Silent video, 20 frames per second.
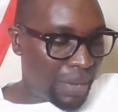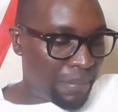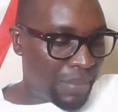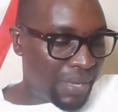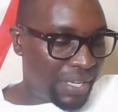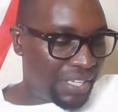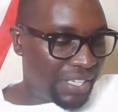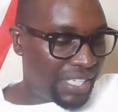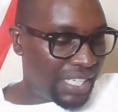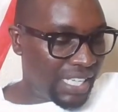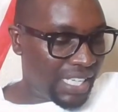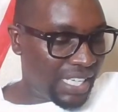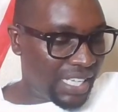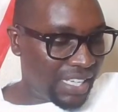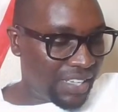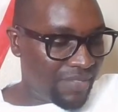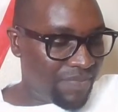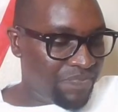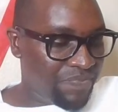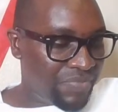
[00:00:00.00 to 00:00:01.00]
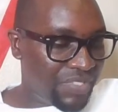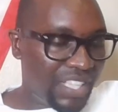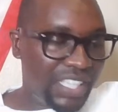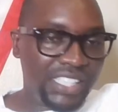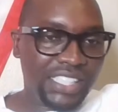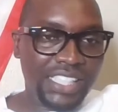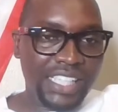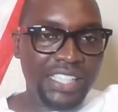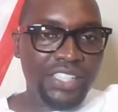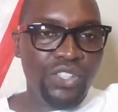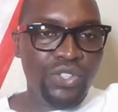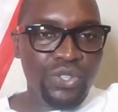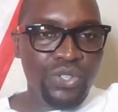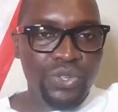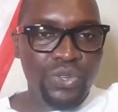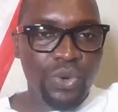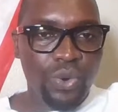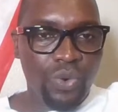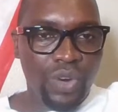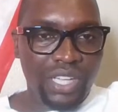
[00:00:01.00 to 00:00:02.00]
come and tell you.
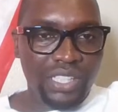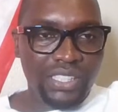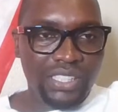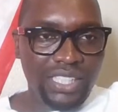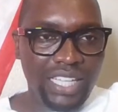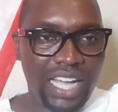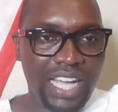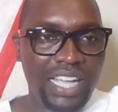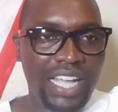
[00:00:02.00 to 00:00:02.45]
You know what?